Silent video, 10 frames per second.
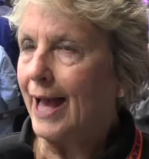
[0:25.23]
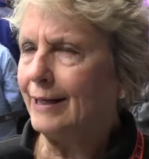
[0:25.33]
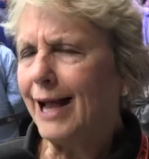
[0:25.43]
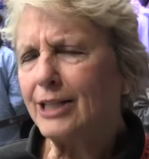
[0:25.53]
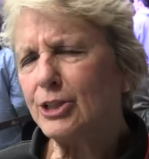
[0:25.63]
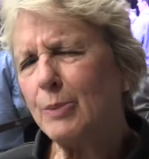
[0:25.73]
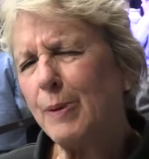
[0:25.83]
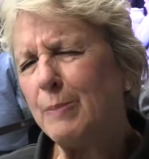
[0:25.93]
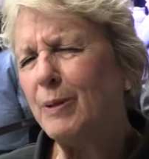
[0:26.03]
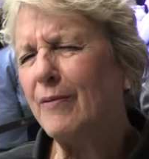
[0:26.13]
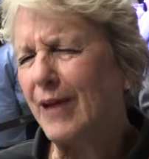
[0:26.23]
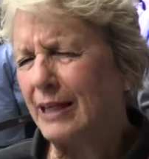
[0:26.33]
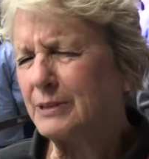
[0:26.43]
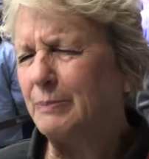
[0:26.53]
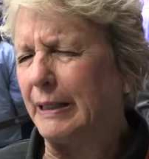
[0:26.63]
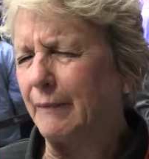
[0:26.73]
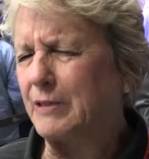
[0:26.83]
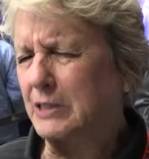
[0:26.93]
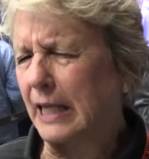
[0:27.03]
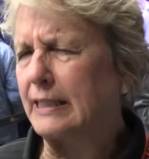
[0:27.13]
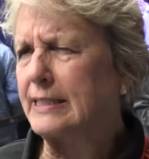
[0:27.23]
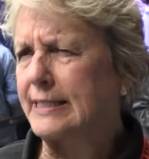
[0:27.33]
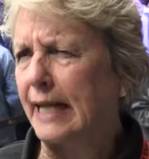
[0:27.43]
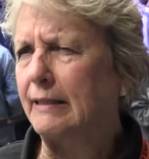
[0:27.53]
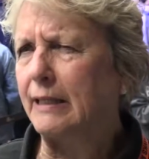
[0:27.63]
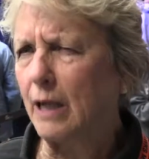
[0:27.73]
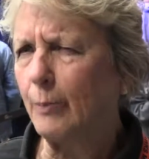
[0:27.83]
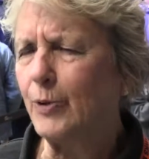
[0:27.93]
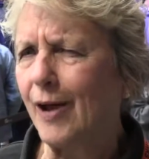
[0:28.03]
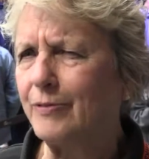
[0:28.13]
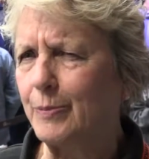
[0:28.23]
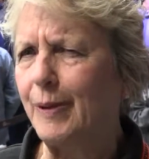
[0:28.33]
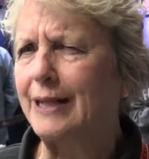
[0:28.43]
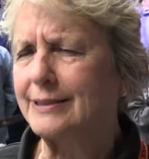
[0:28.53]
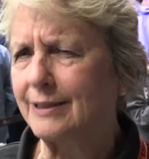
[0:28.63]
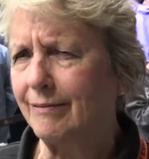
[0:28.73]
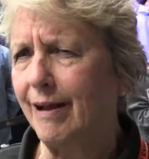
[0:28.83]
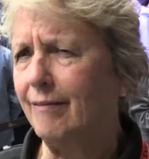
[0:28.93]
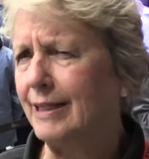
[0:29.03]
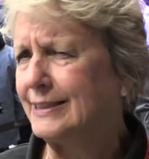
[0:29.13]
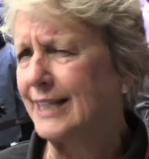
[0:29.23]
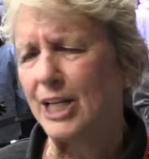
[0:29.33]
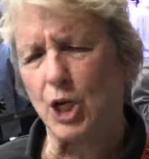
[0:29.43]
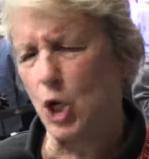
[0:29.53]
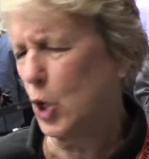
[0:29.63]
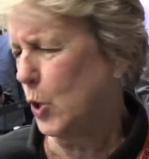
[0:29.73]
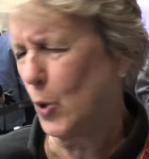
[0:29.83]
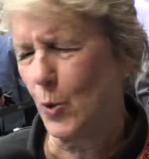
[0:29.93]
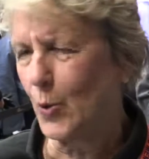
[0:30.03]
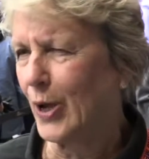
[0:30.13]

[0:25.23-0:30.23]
And actually, people have asked me if it's like the Stanley Cup, you have to pass it around. I said, no.